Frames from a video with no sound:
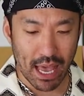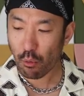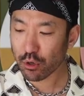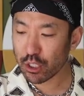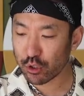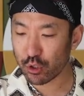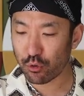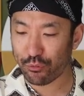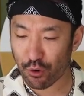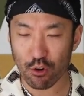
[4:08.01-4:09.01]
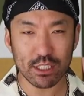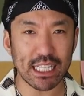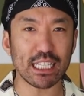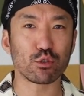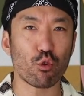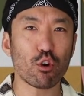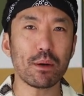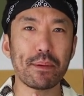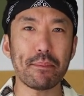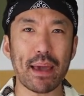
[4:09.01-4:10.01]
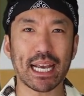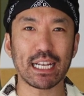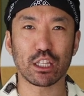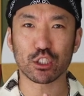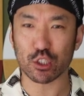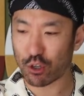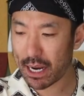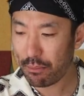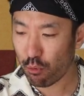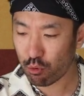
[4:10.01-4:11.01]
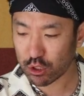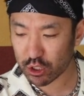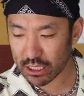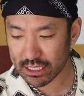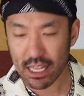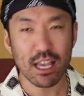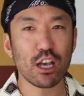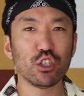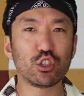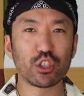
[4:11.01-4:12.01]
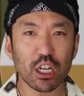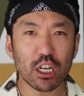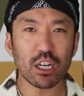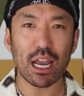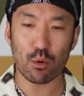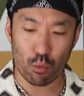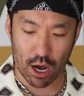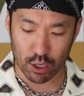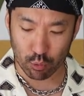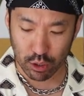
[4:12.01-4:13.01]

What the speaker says: What we're gonna do first is we're gonna be making the syrup, which is sugar and water.